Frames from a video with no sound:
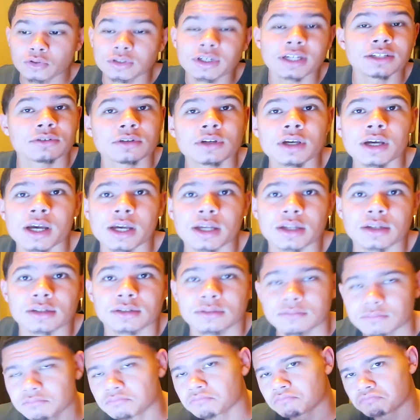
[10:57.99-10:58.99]
Don't look
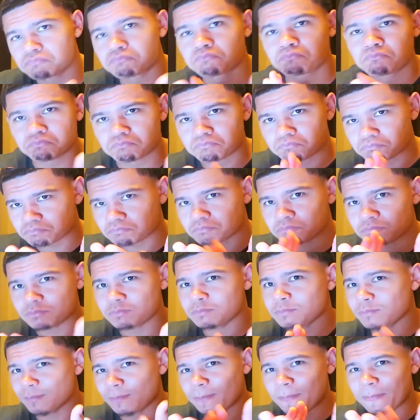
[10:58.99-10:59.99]
good.
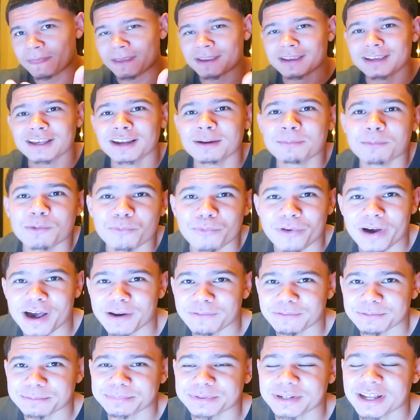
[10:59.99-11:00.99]
Give them a
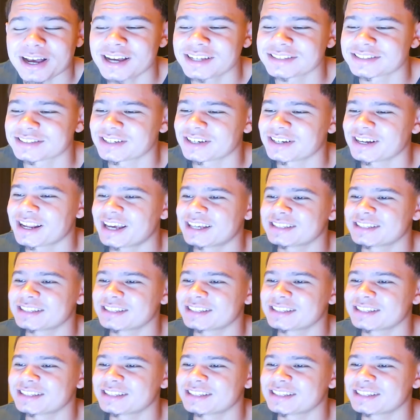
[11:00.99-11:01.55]
round of applause, y'all.